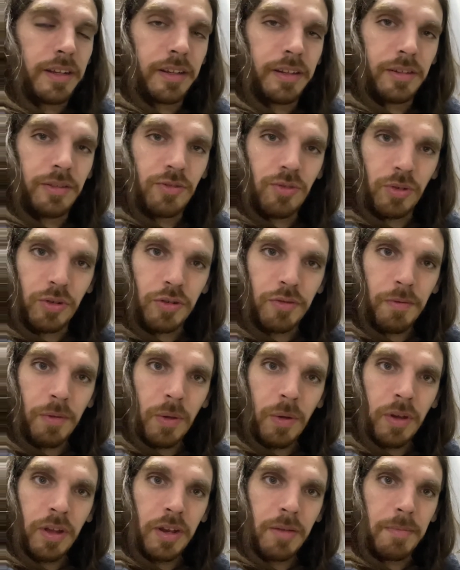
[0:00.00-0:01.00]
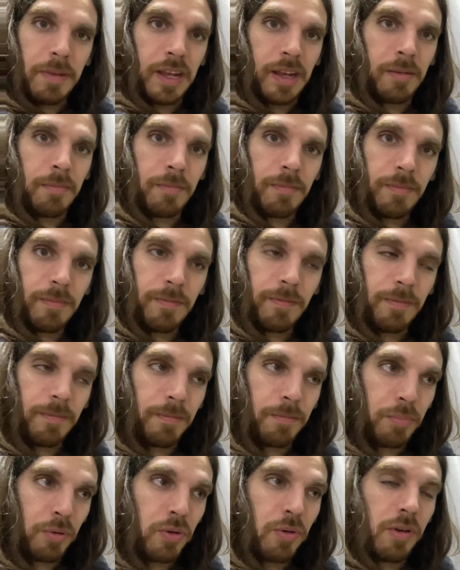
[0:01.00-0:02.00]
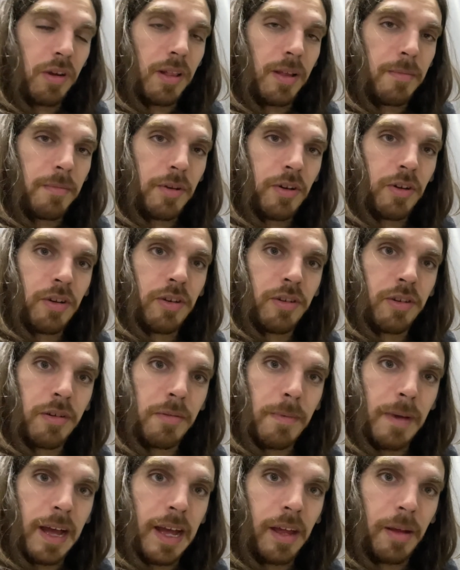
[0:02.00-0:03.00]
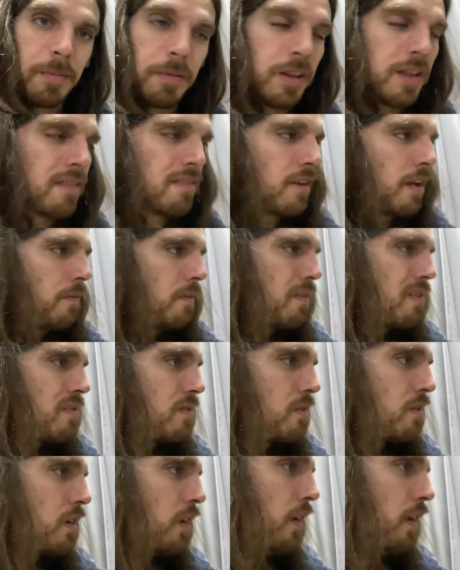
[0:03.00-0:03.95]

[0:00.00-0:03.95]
George Floyd being brutally murdered by a police officer.